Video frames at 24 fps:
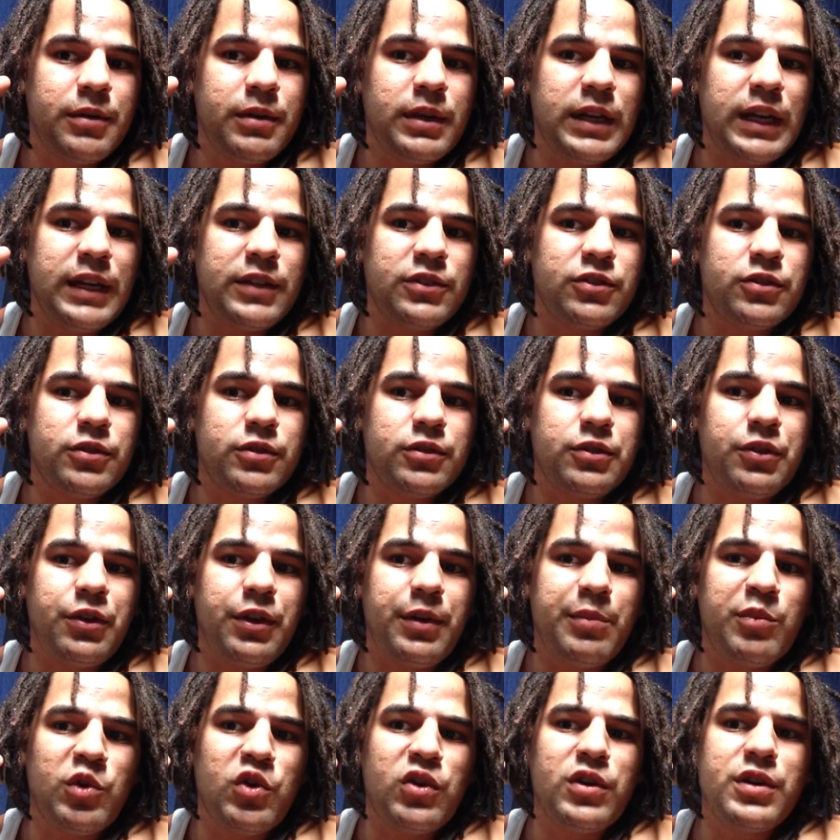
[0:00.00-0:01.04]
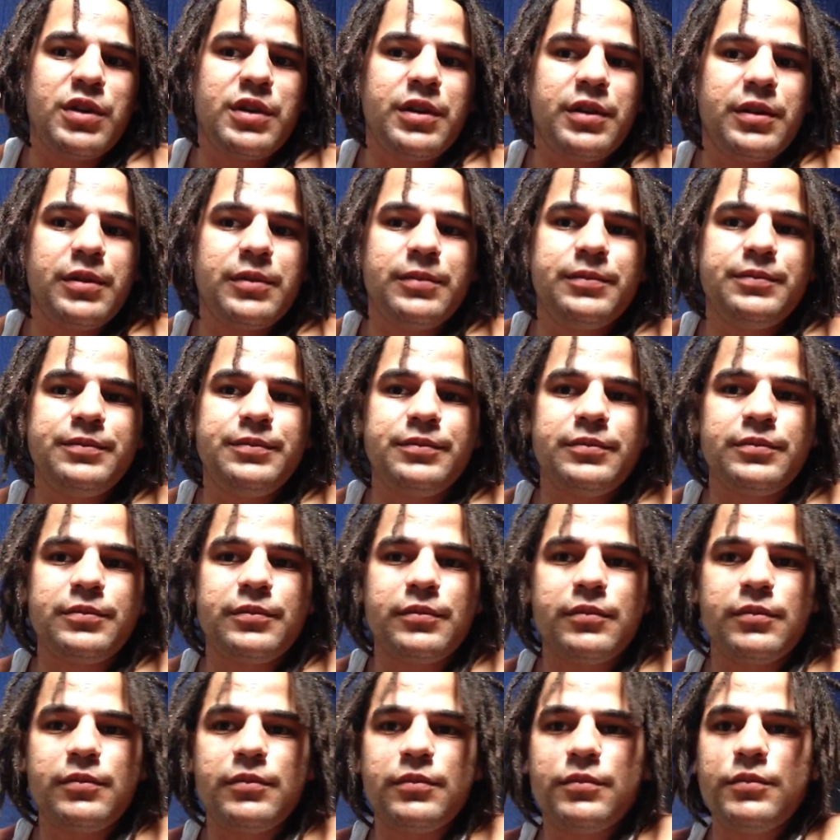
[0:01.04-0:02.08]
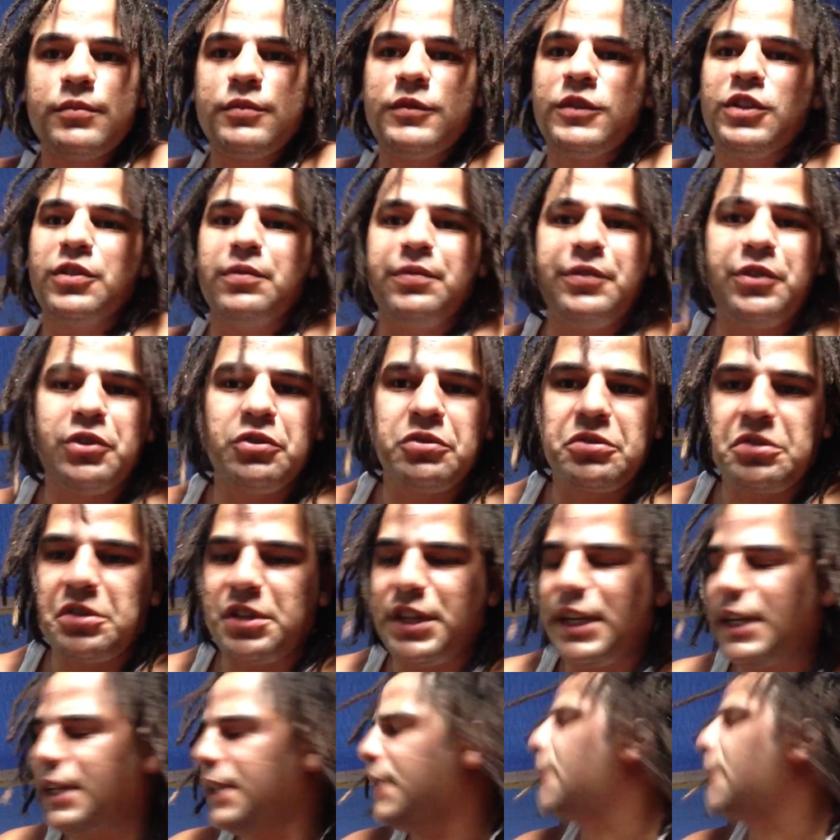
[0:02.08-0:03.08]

maybe like 2 or 3 more in the future, not